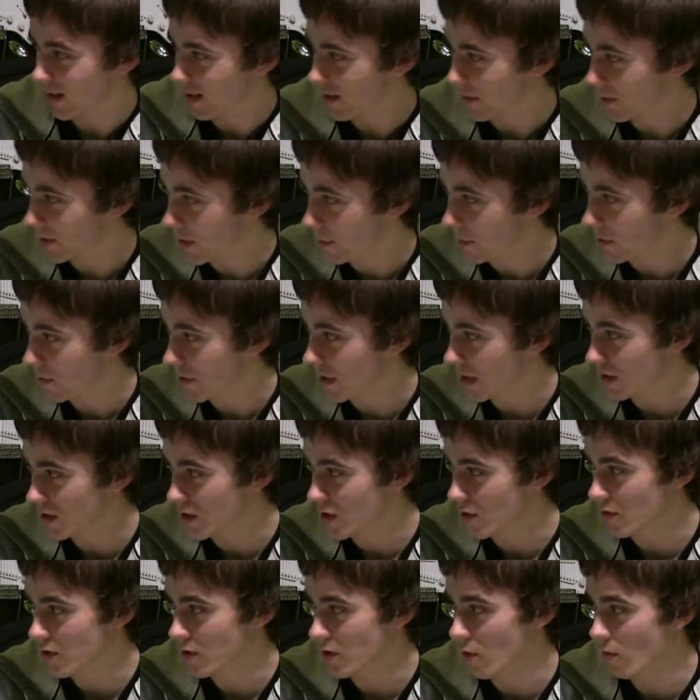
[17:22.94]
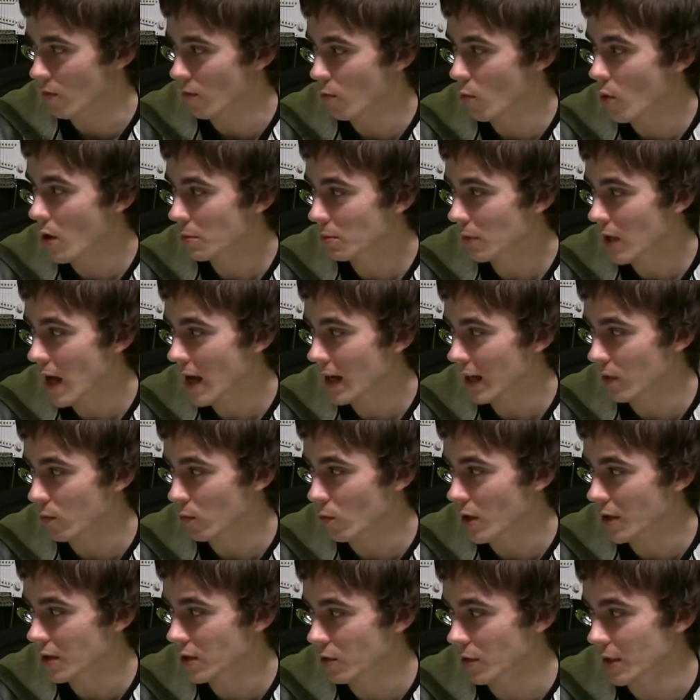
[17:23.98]
Let me read it to you. So 1 black and
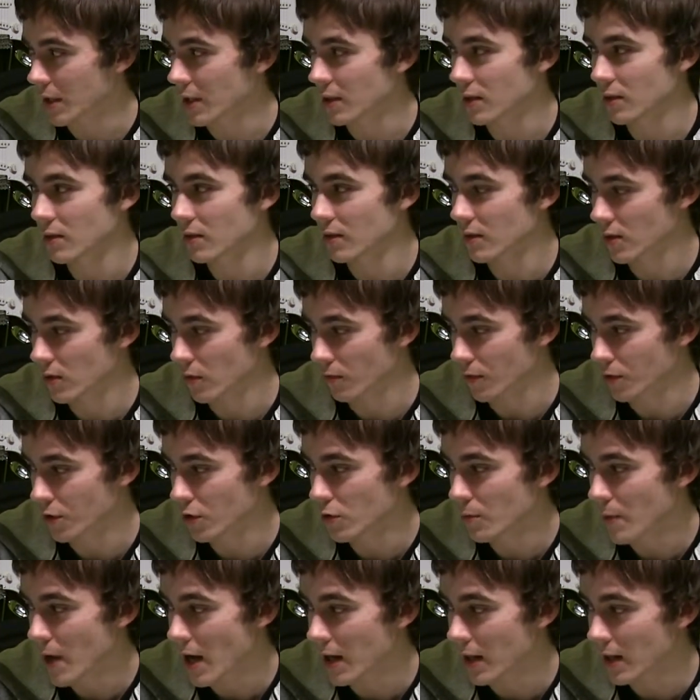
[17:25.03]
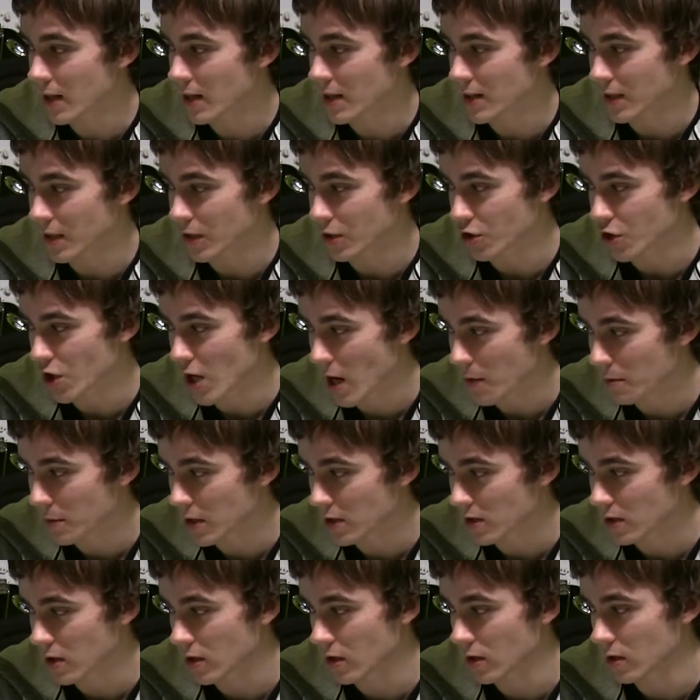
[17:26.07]
1 green. So for 2 mana is an
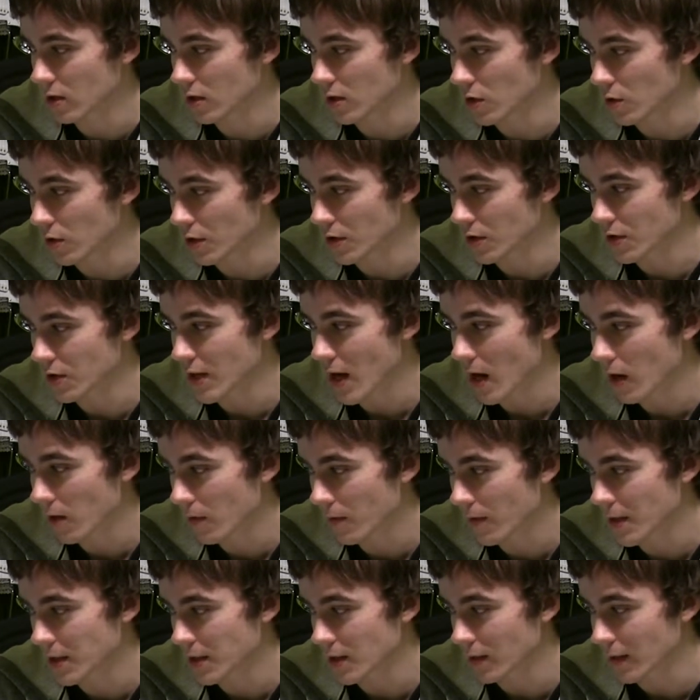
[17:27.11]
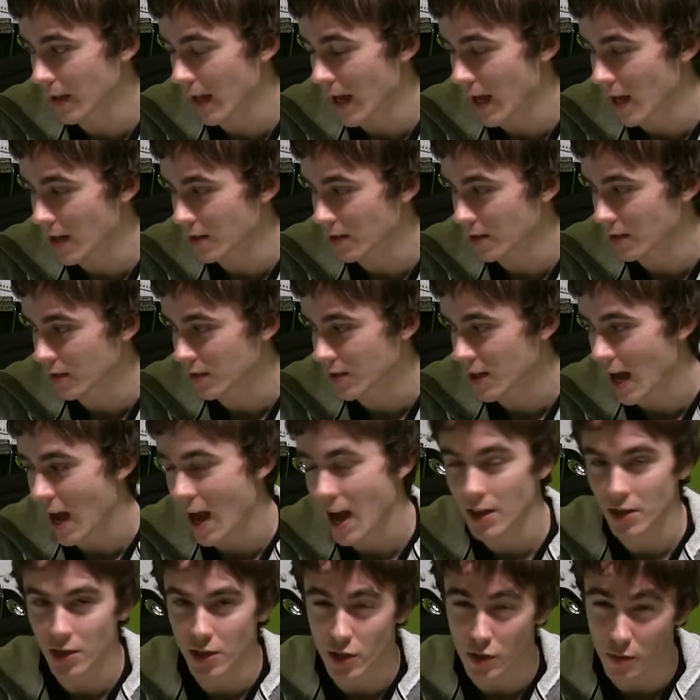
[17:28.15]
enchantment. You can sacrifice a land to
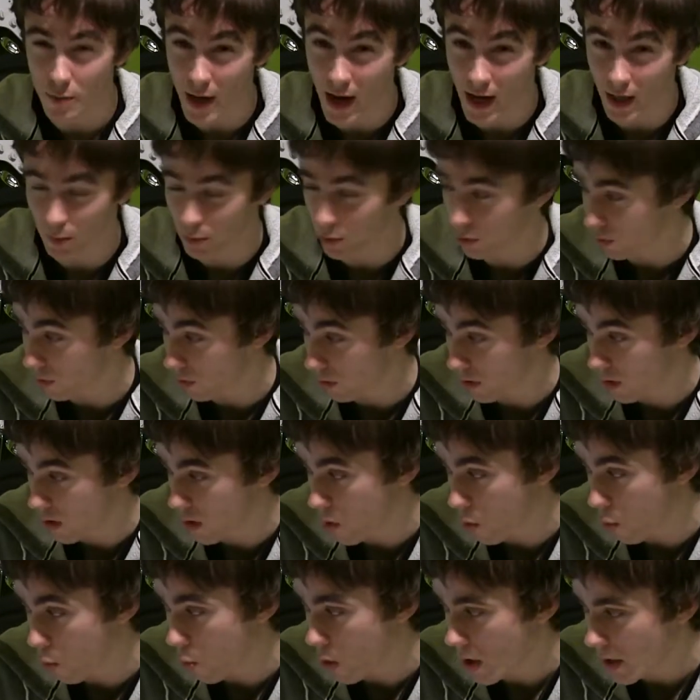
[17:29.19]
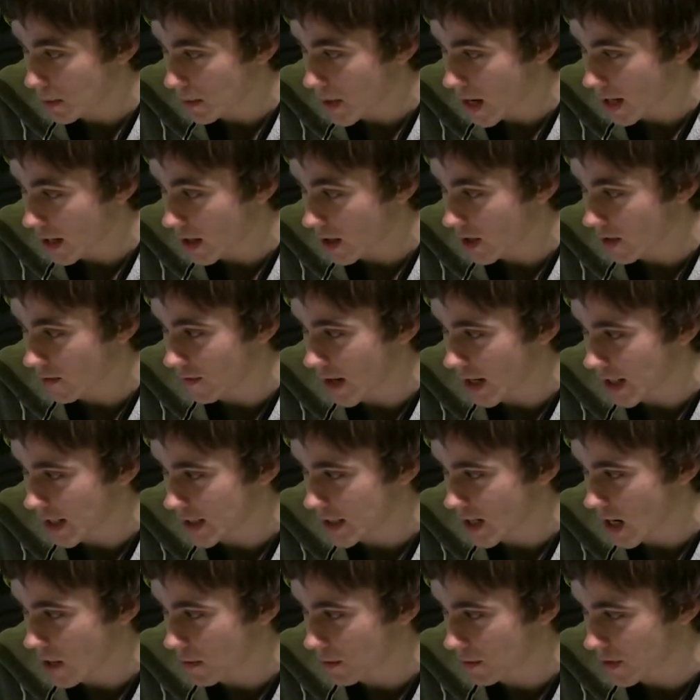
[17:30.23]
add to your mana pool 1 mana of any
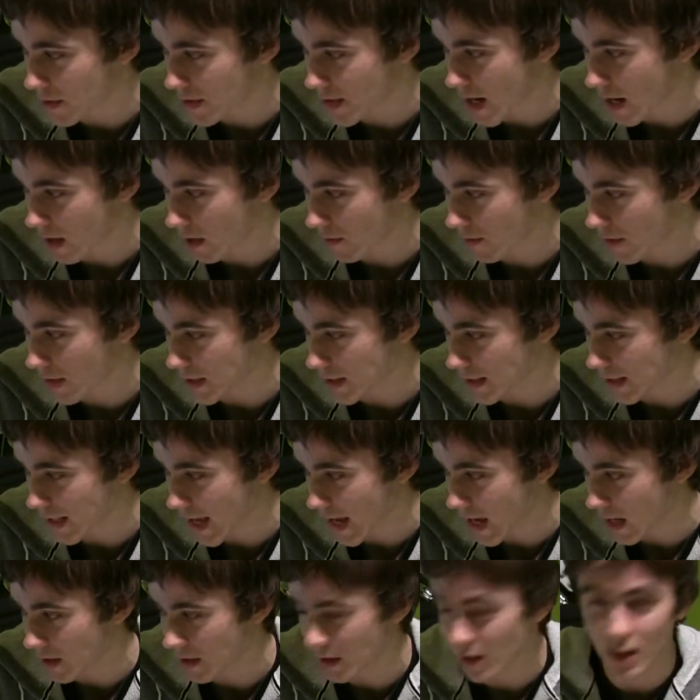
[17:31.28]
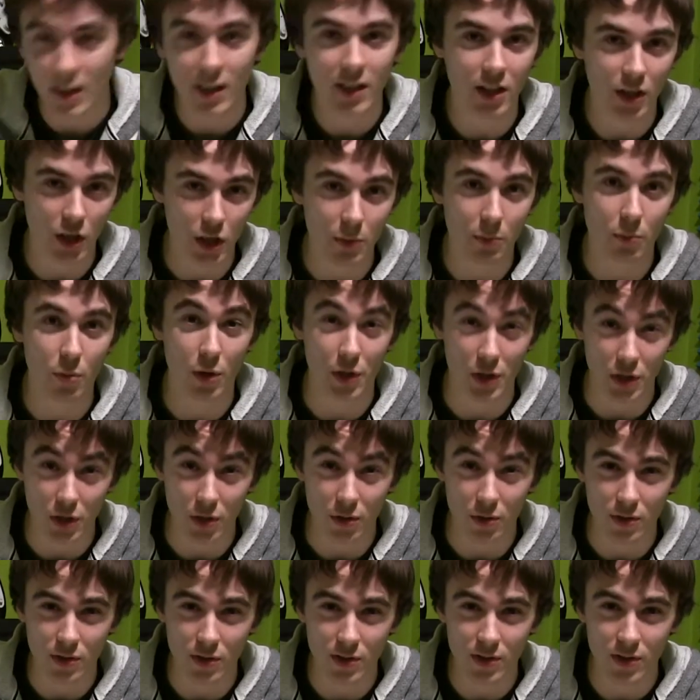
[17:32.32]
type the sacrificed land could
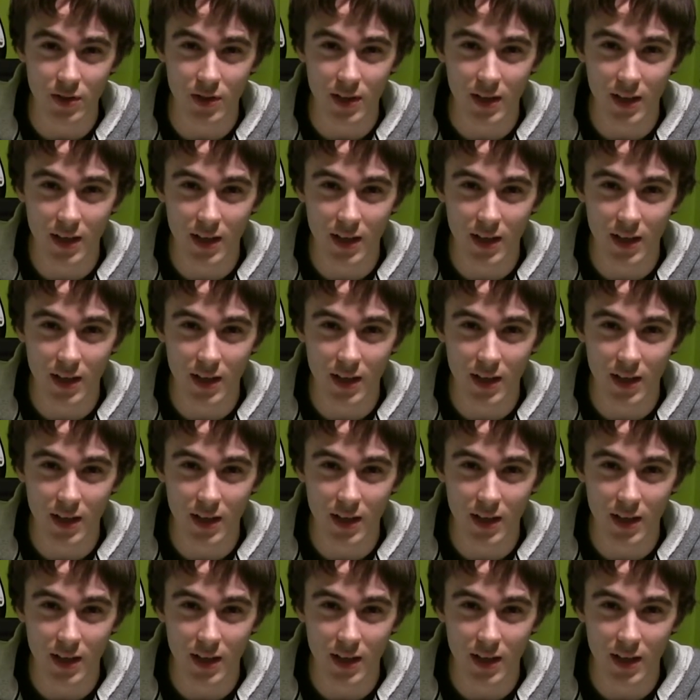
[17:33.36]
produce.